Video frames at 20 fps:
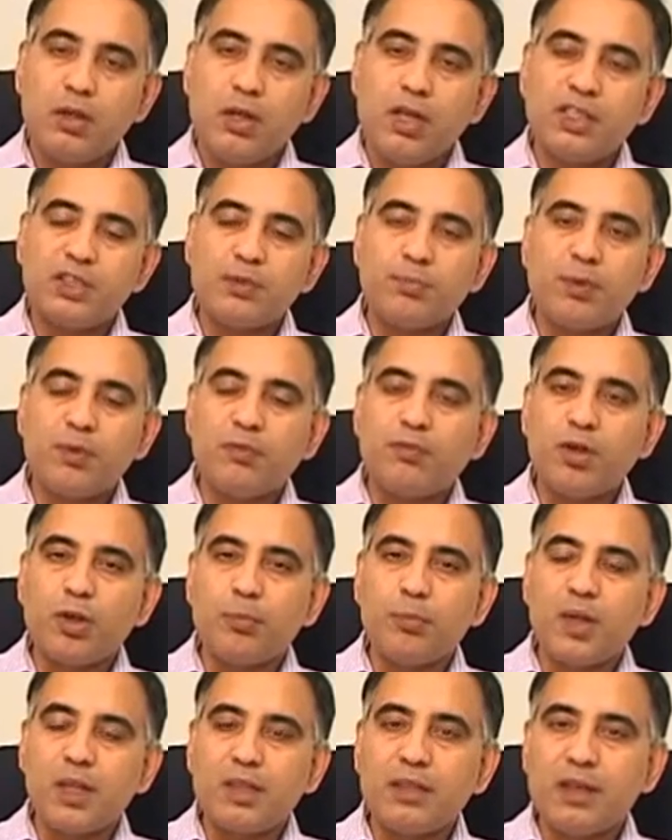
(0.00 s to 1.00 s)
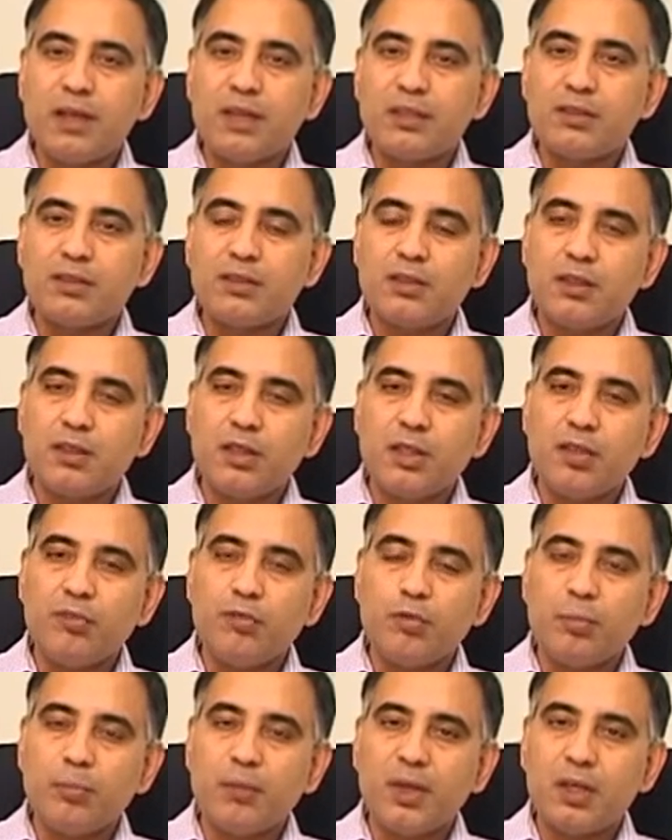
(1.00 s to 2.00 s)
It is preferable that any
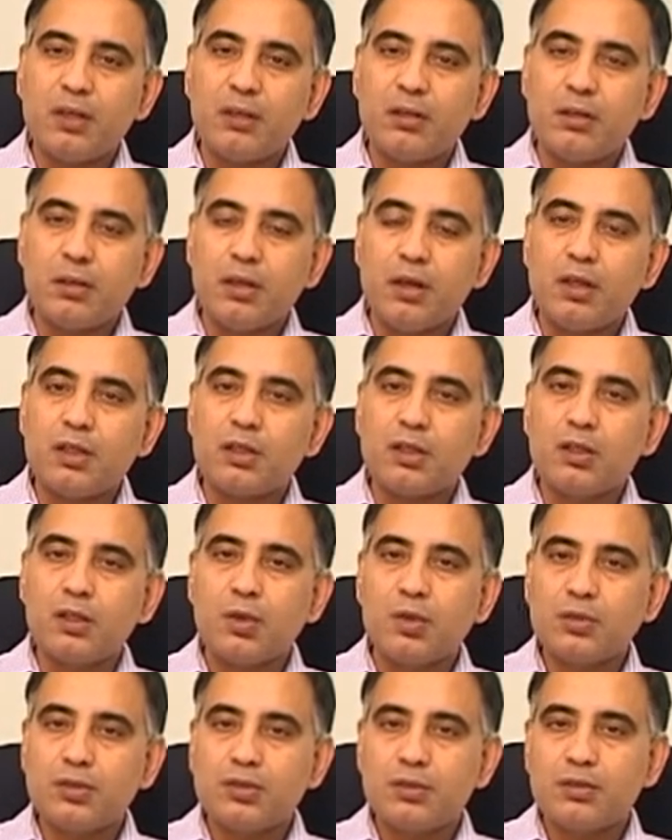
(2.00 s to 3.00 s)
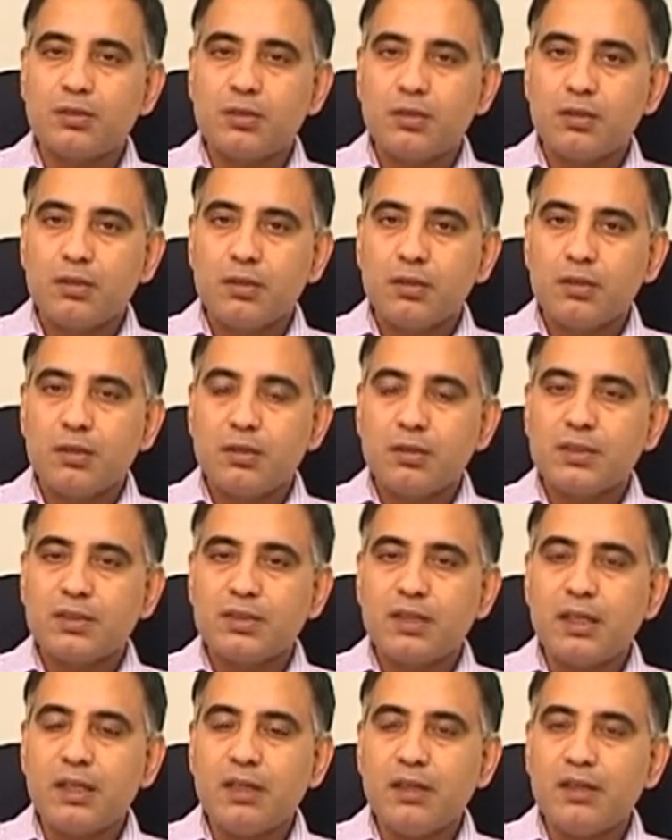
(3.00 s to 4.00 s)
women undergoes
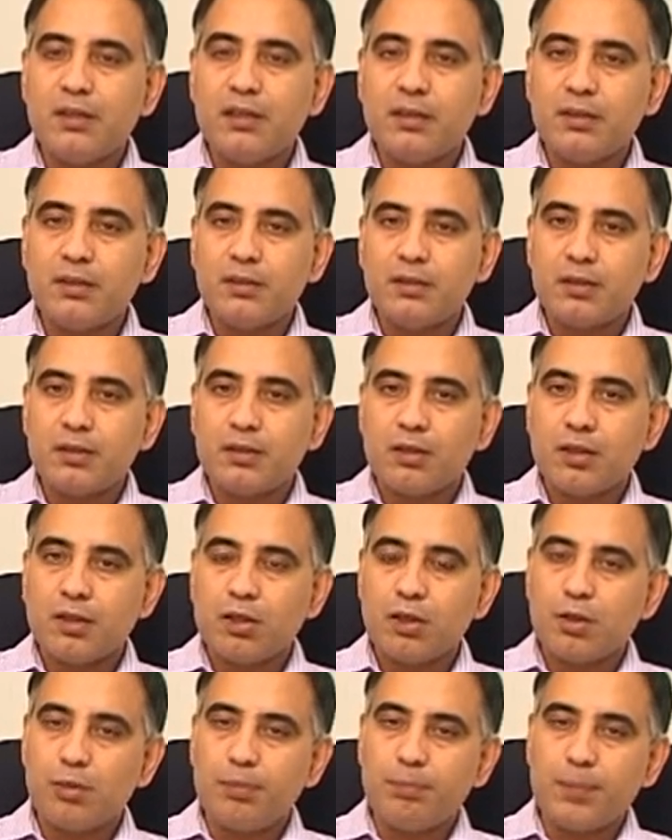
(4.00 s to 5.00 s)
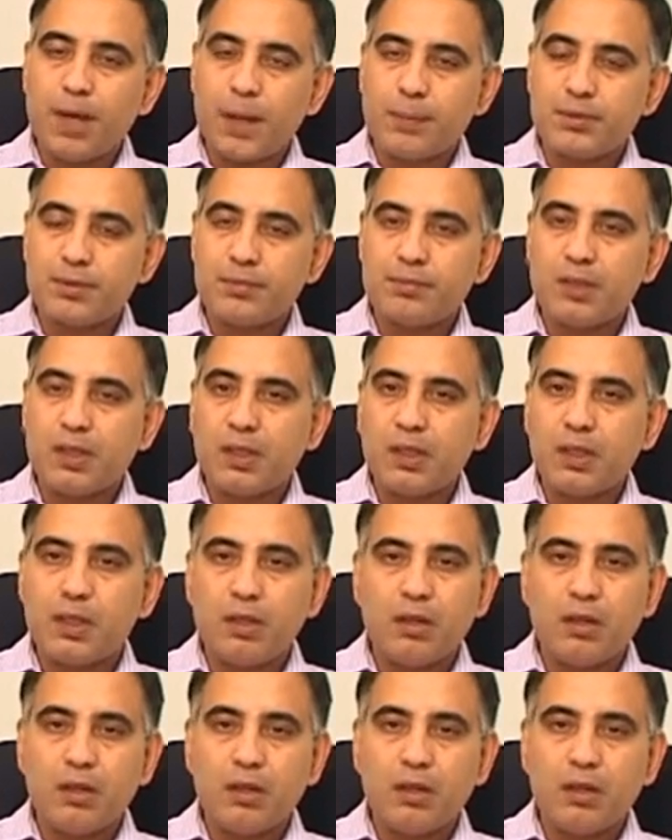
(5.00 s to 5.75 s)
screening uh, pap smear